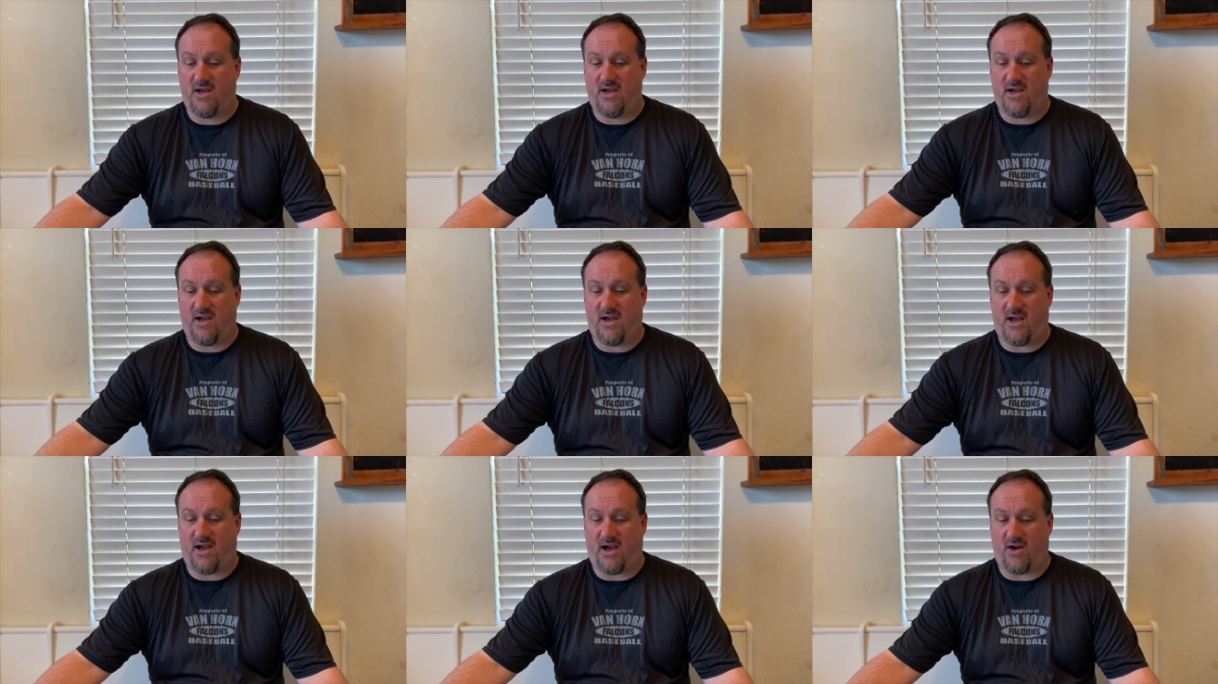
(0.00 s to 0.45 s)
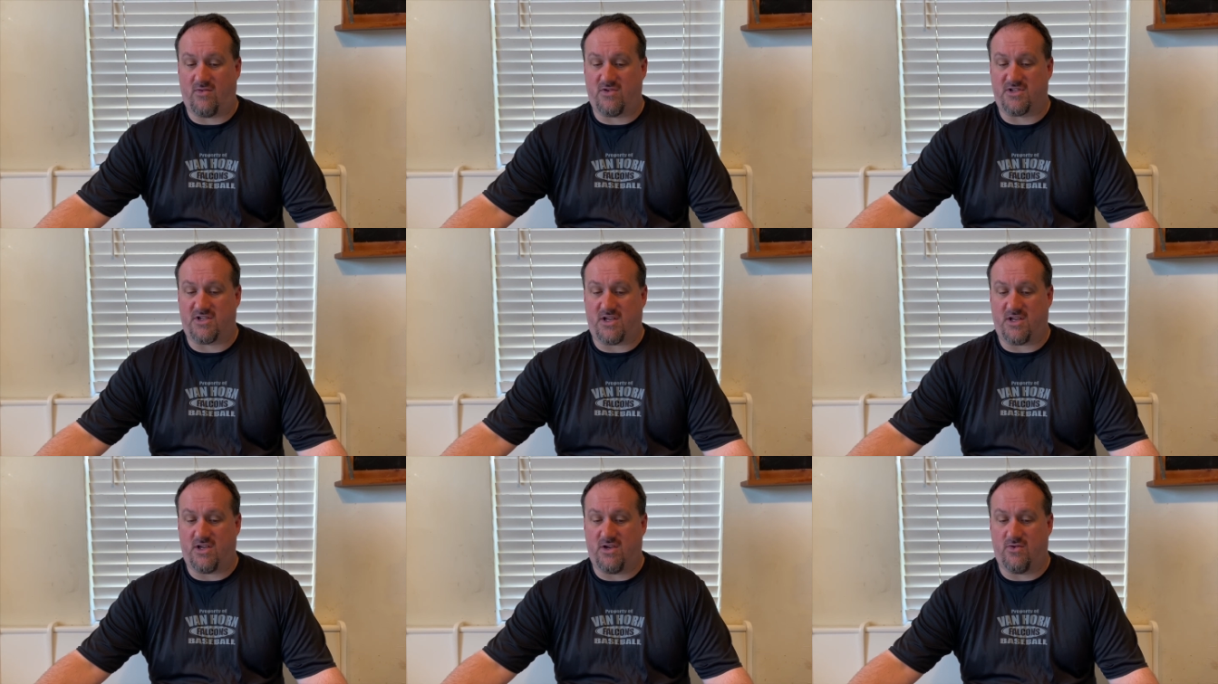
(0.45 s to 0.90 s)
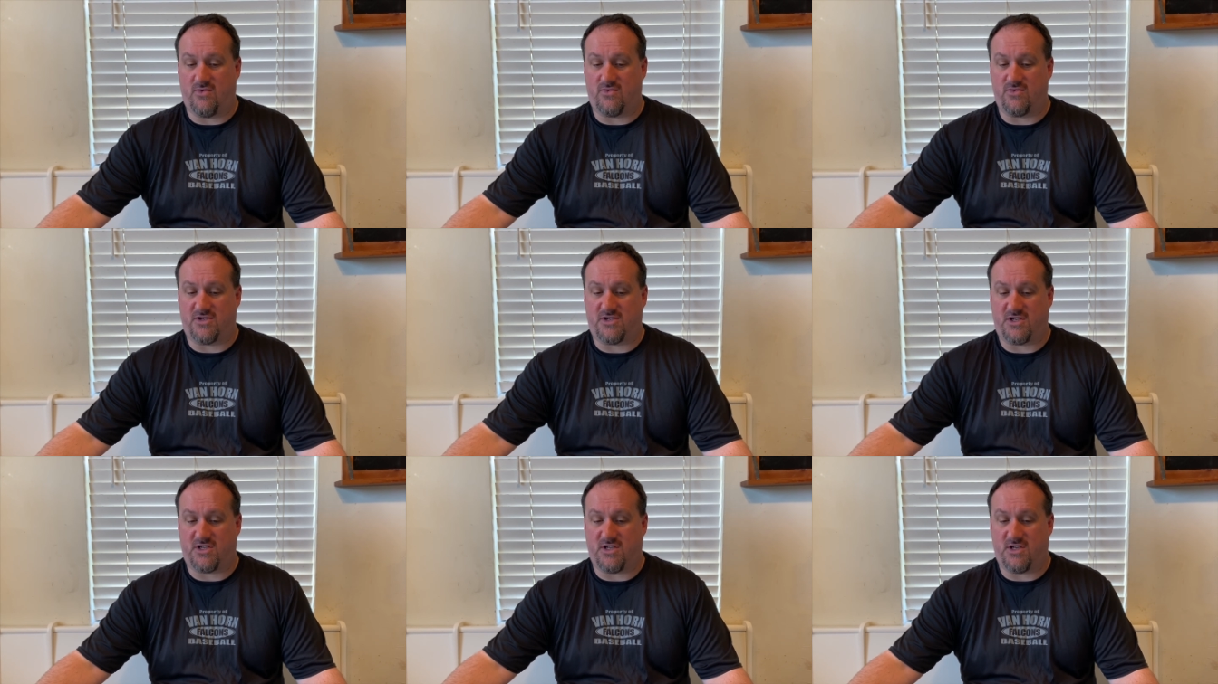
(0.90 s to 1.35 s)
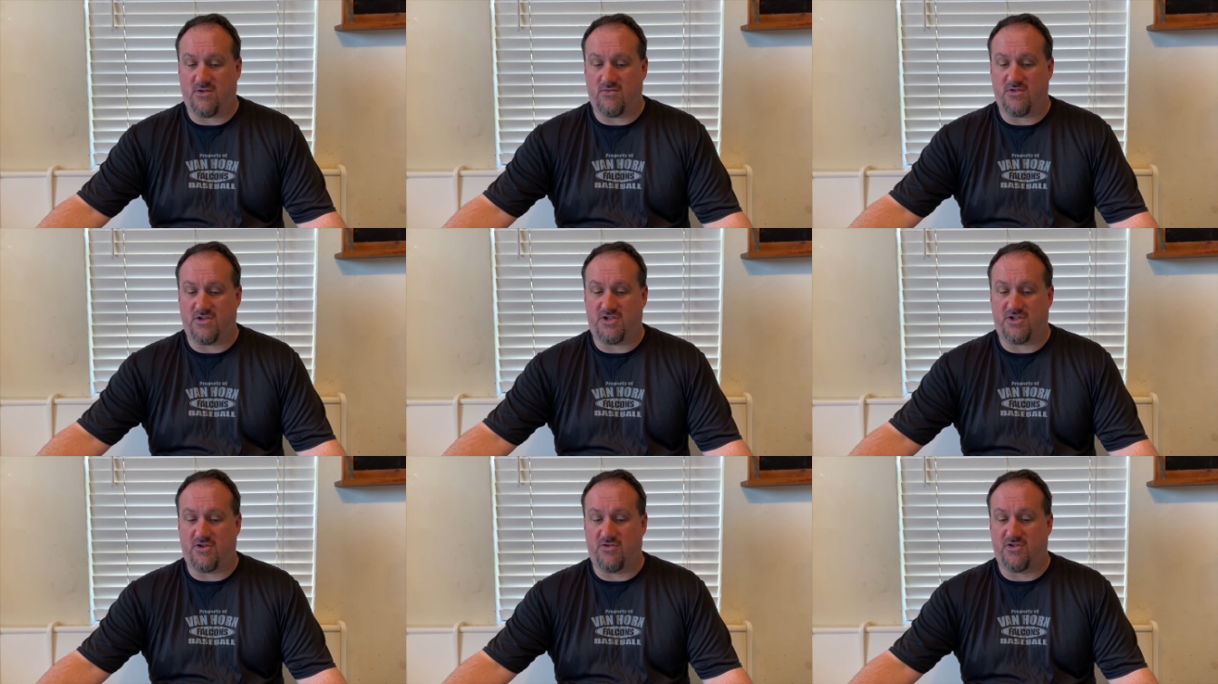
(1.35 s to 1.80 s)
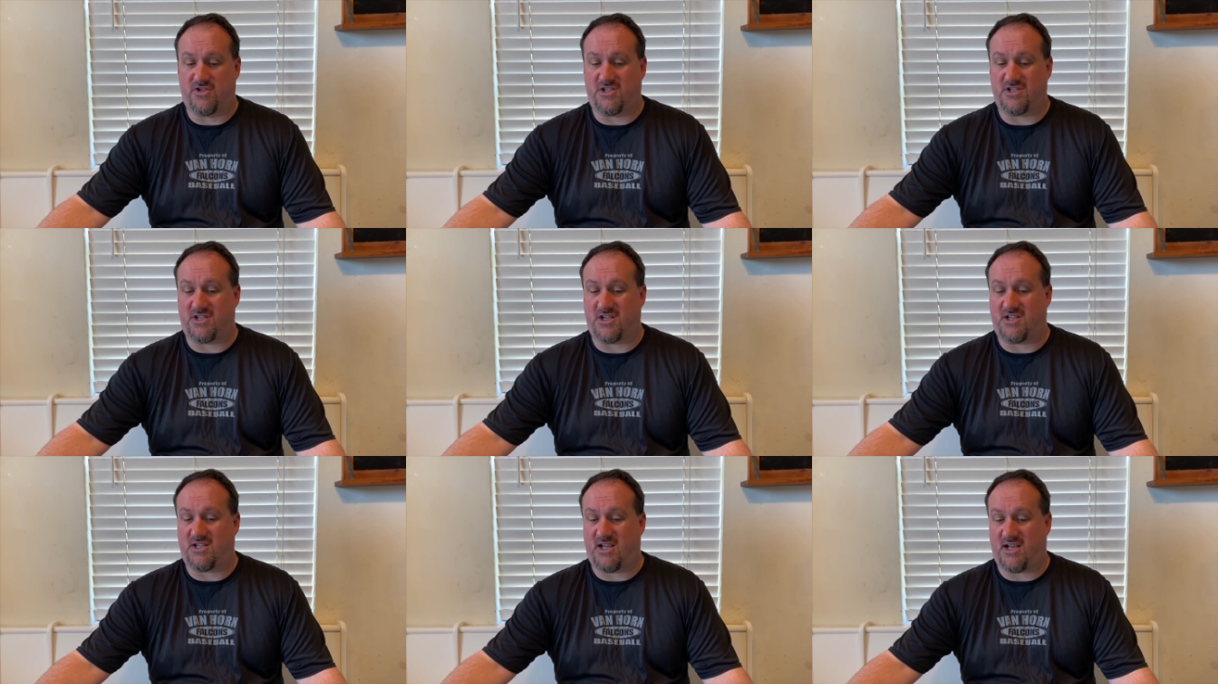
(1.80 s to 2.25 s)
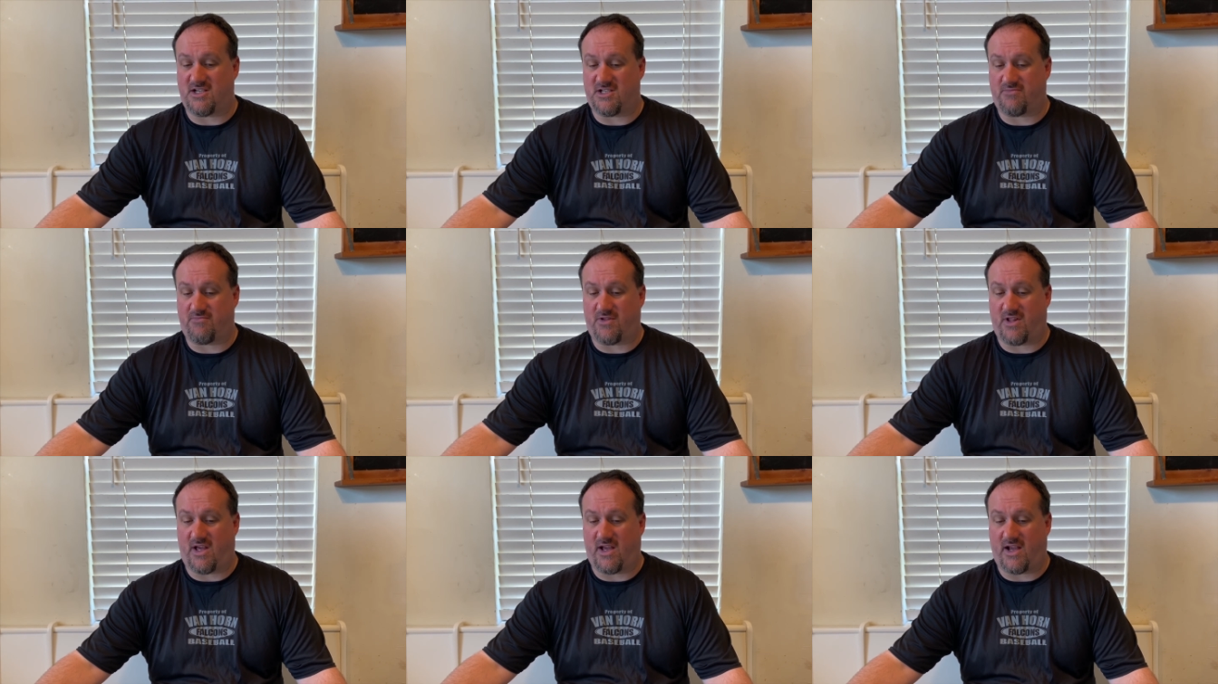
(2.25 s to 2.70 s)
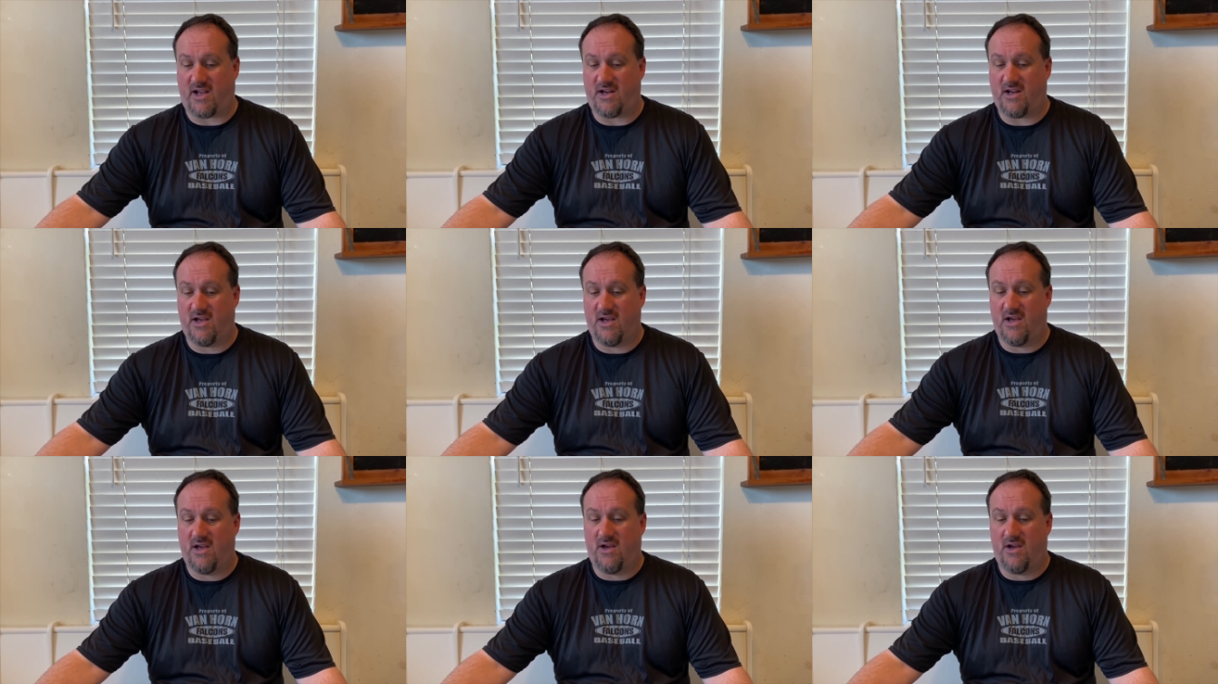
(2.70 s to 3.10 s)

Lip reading: How was it used? It was used as a test plane,